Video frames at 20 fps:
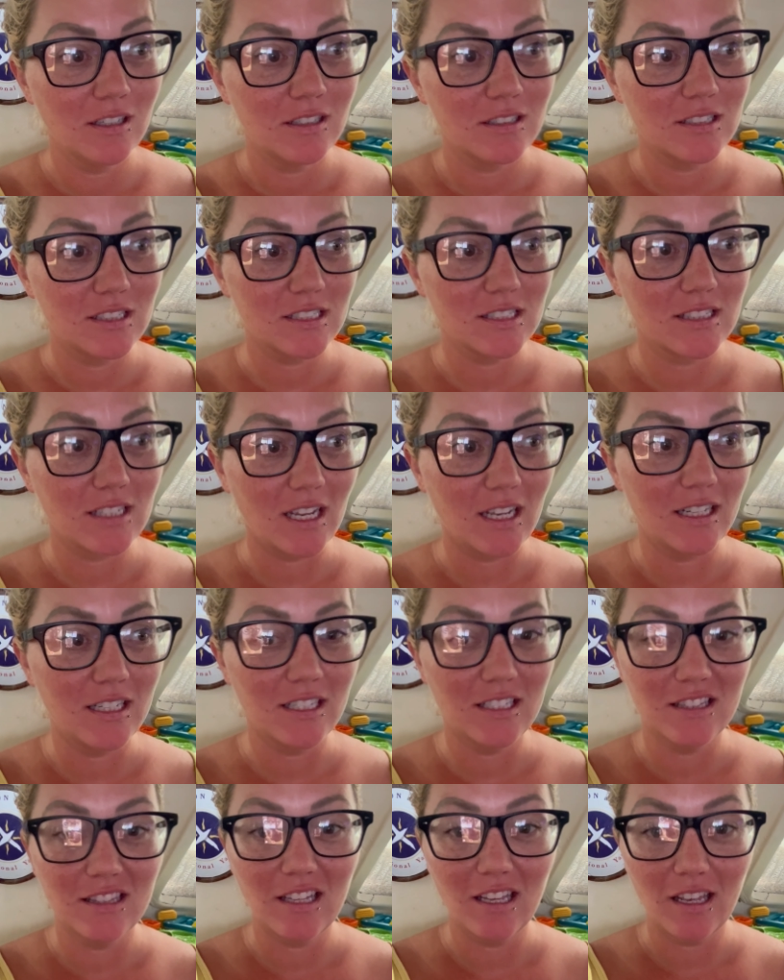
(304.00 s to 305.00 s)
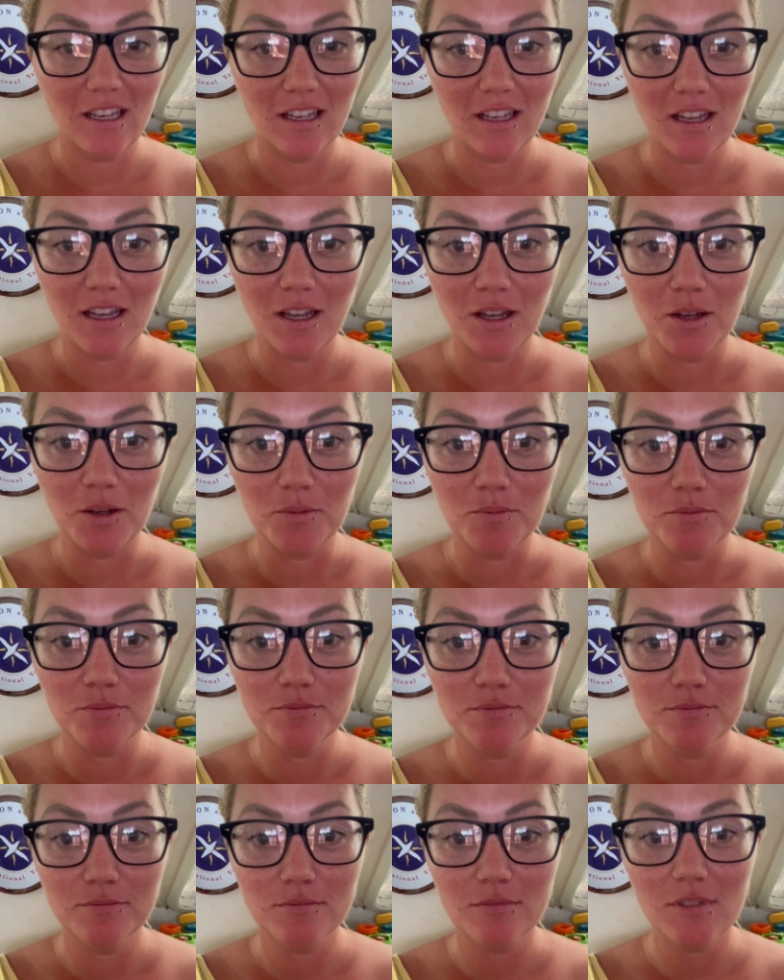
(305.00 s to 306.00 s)
decided that um,
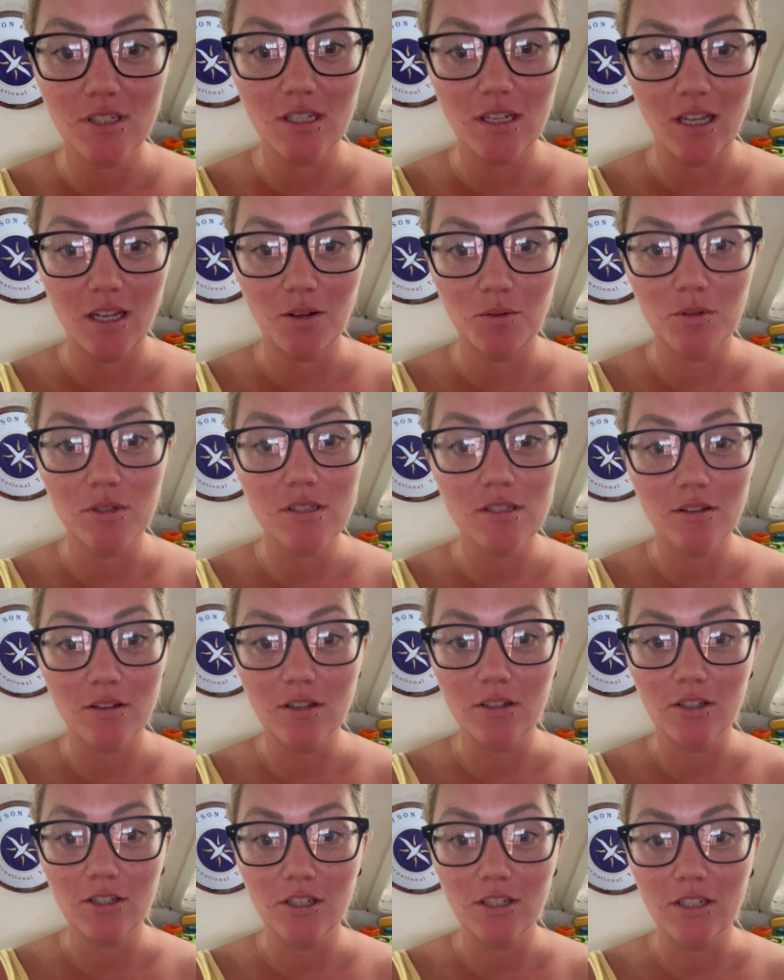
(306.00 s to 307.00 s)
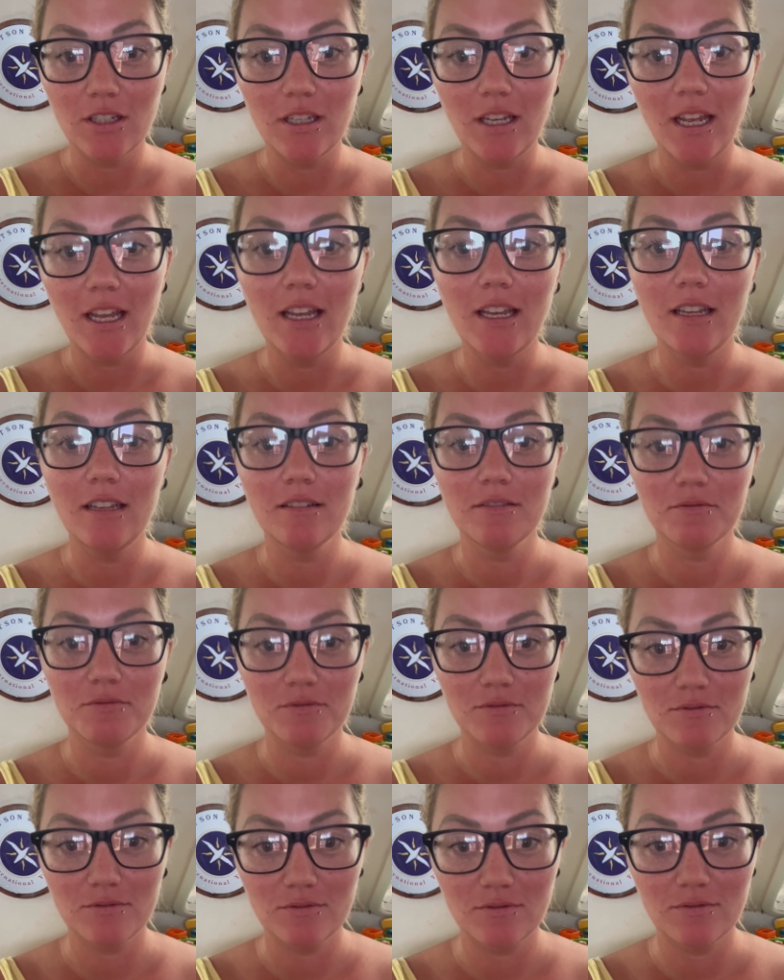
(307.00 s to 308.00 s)
today was a good day
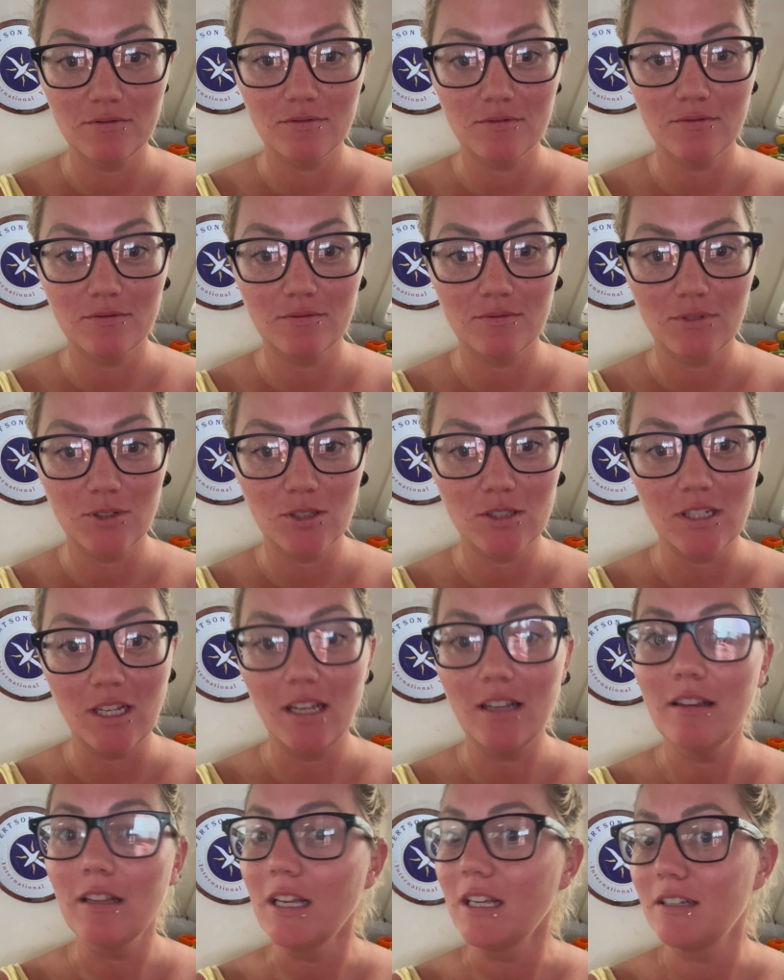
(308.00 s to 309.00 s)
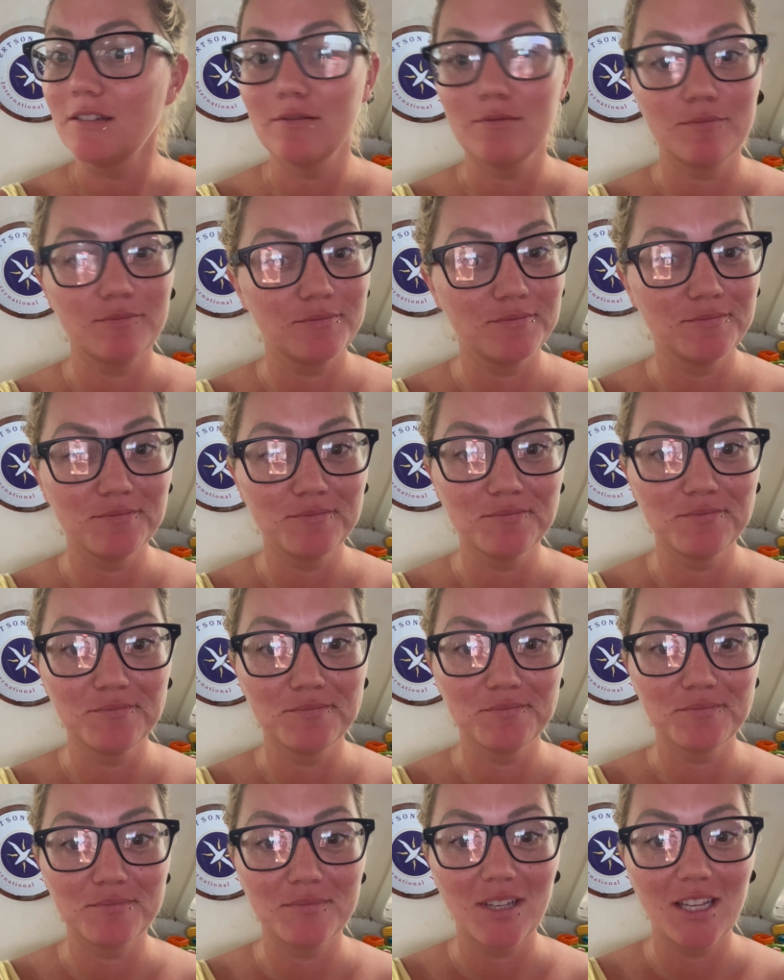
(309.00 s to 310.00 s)
for sailing.
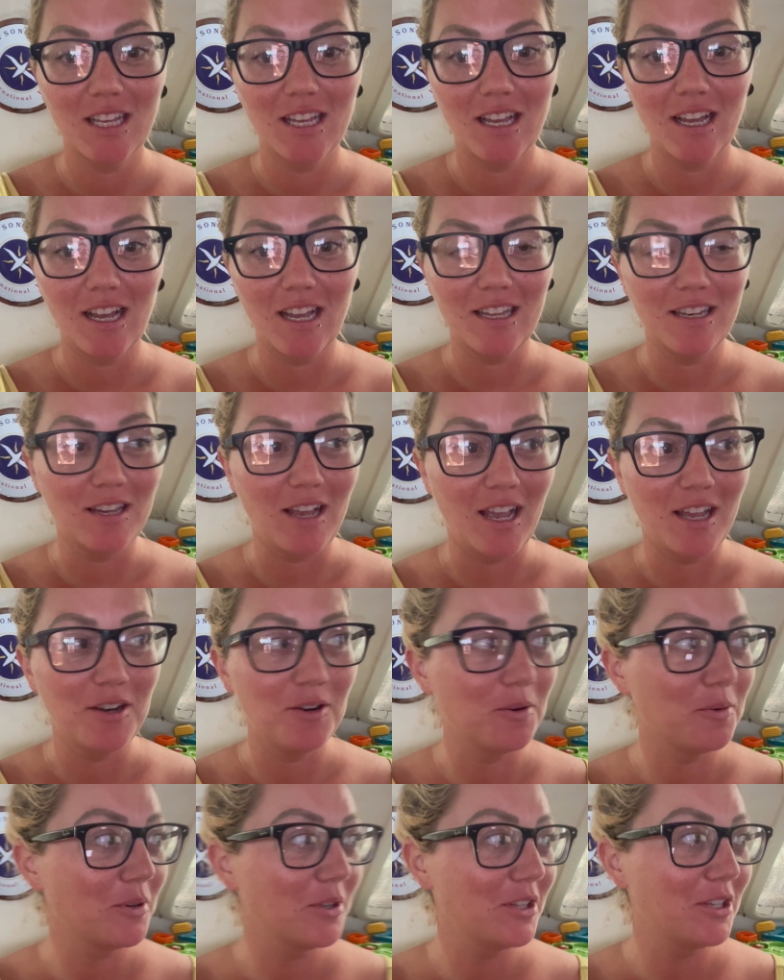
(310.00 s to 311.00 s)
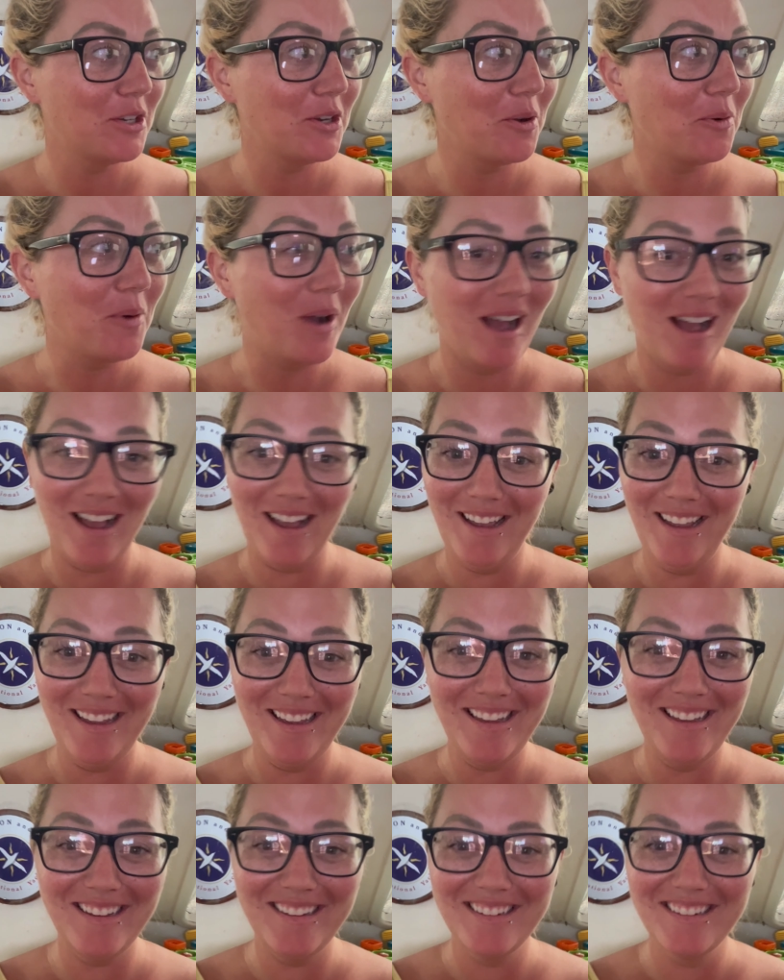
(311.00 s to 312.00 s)
I, I don't really know why.
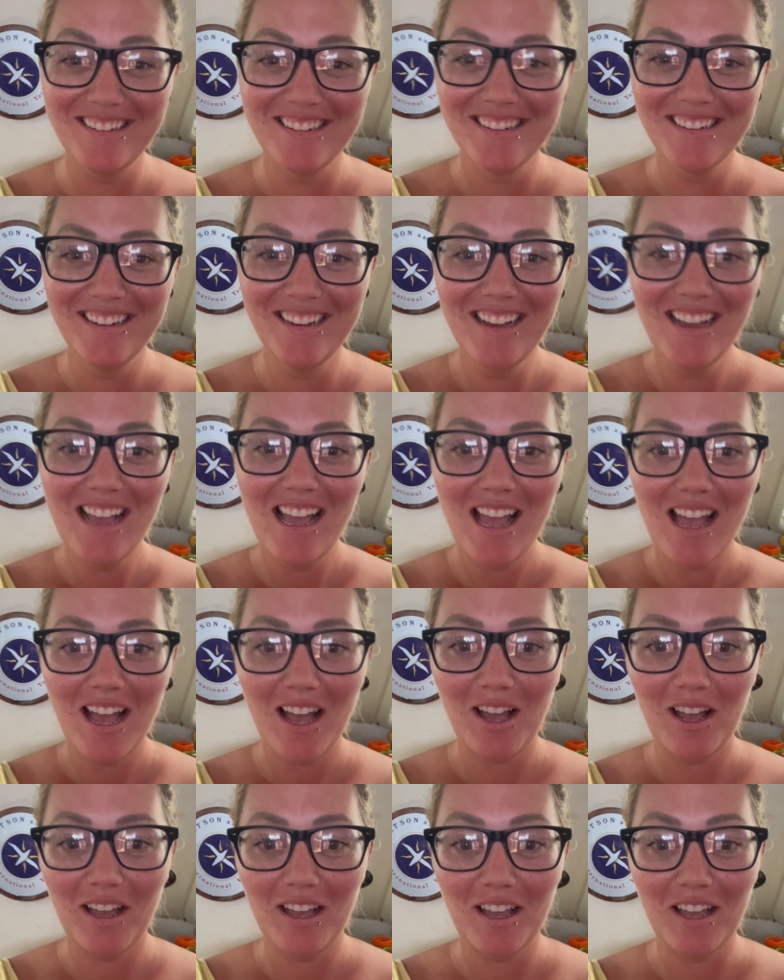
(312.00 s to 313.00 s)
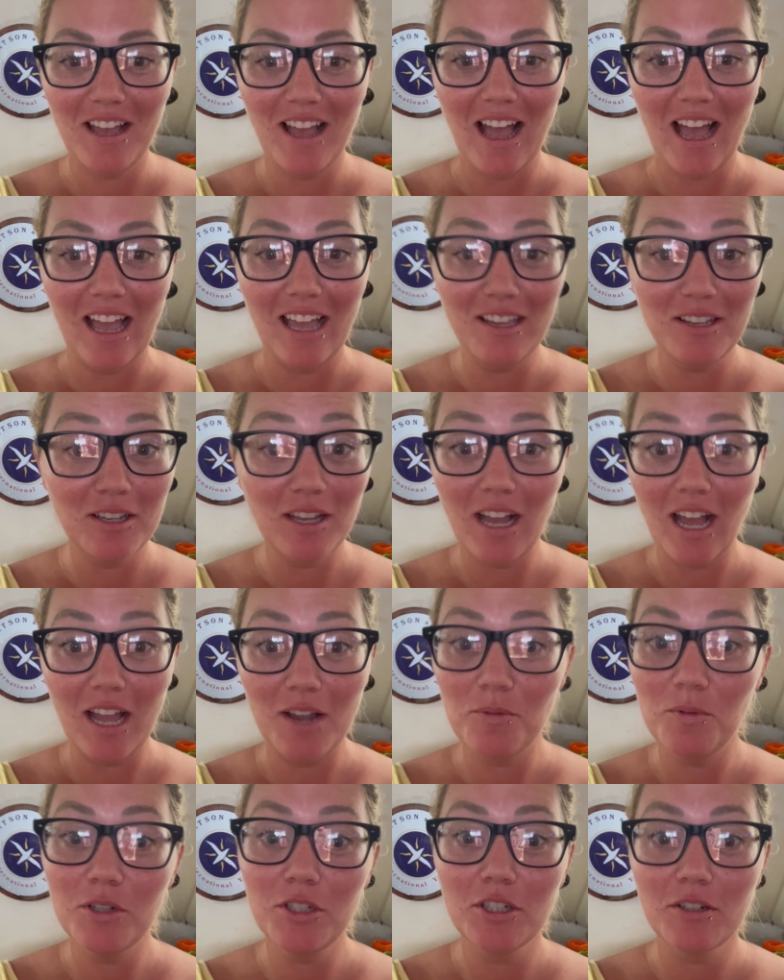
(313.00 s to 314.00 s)
uh, I I
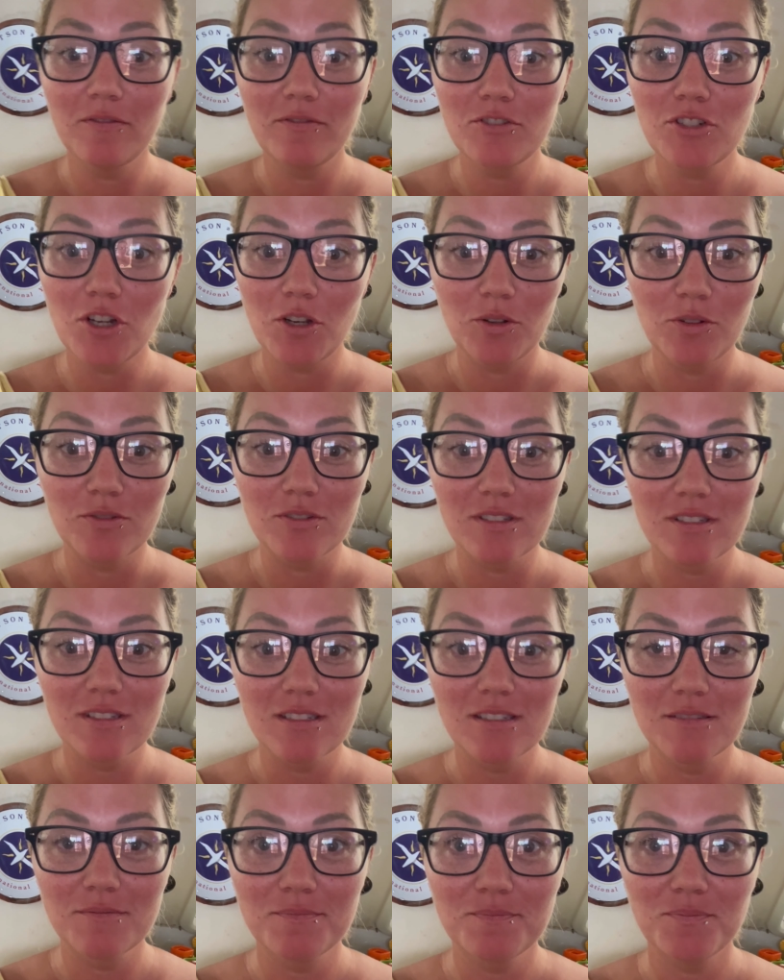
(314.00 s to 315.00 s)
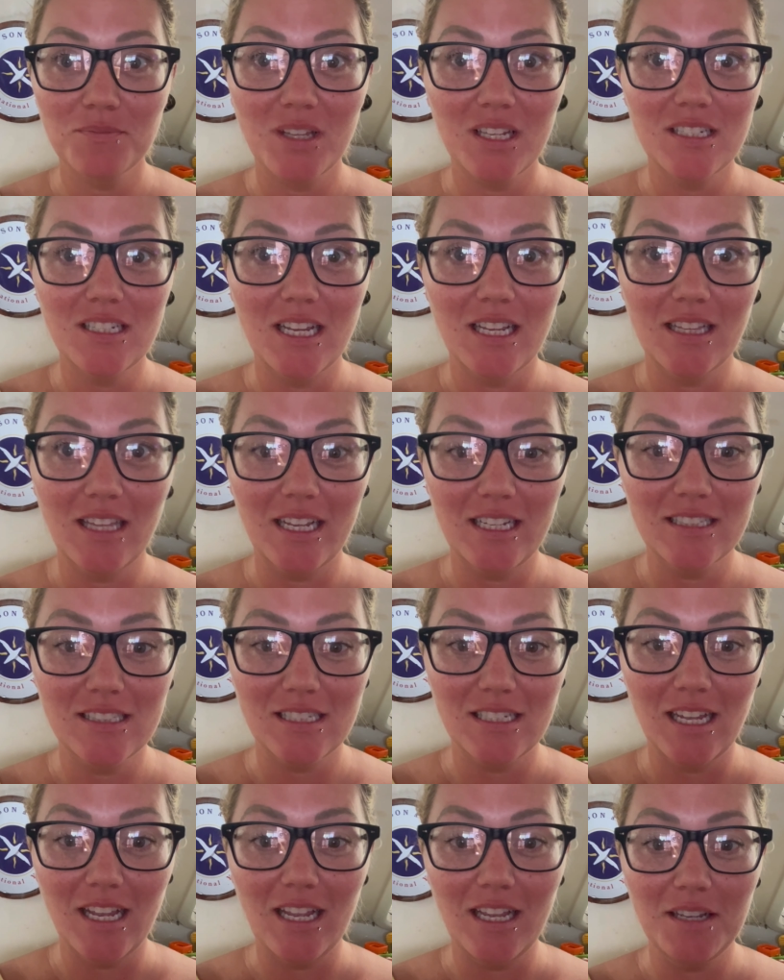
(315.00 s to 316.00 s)
wouldn't have chose a day like
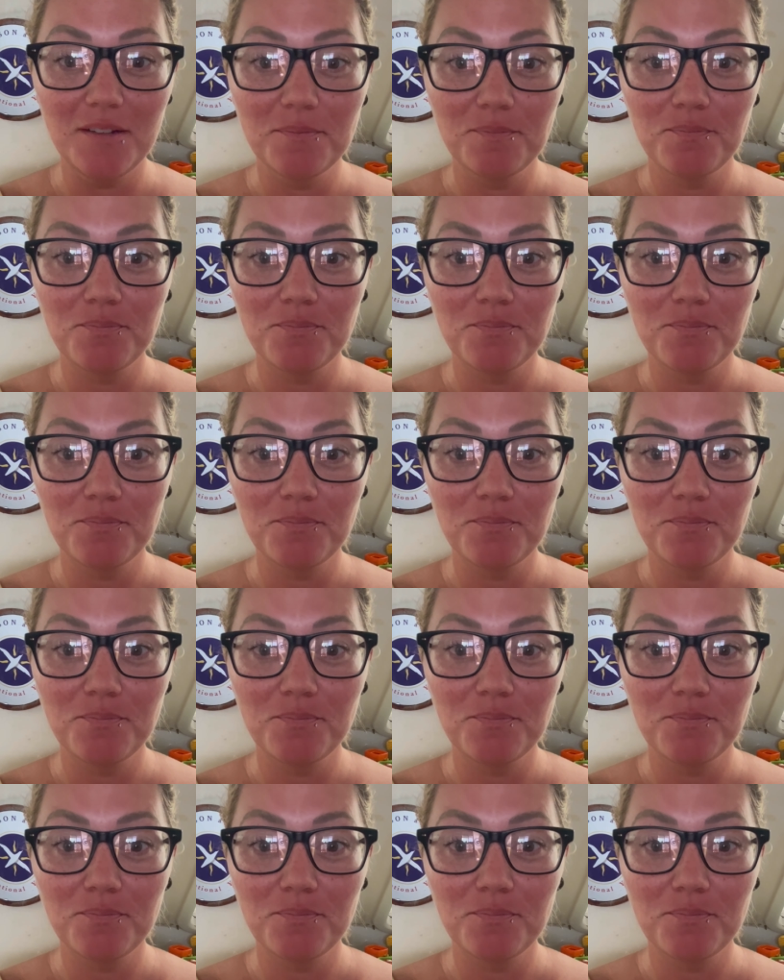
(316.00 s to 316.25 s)
today.